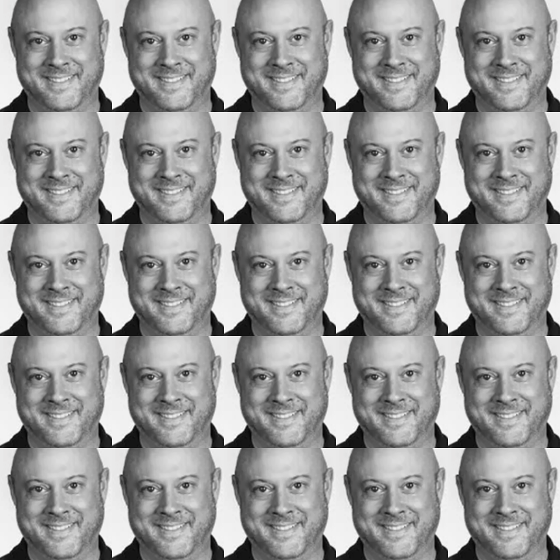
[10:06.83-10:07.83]

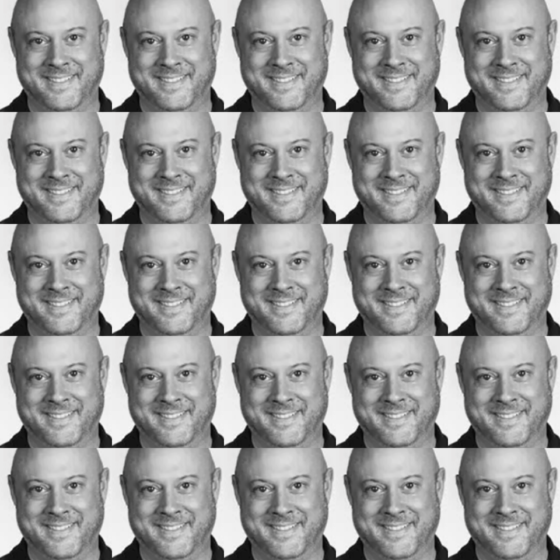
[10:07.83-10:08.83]

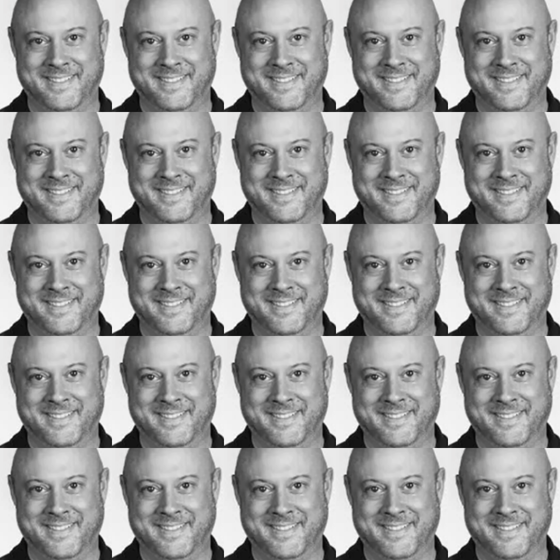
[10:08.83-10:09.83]

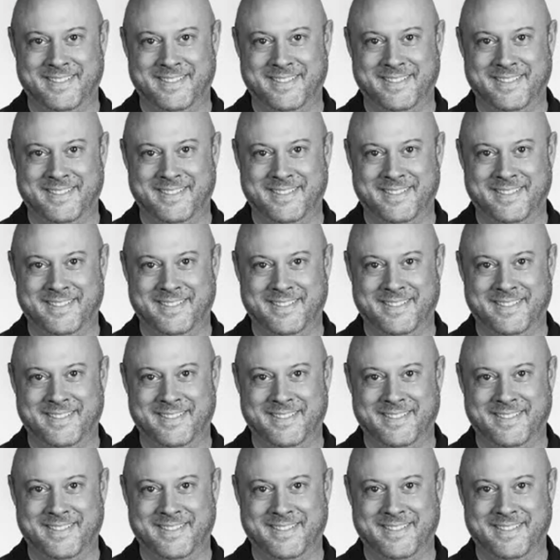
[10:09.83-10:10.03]
The face doesn't move, so there is nothing to read.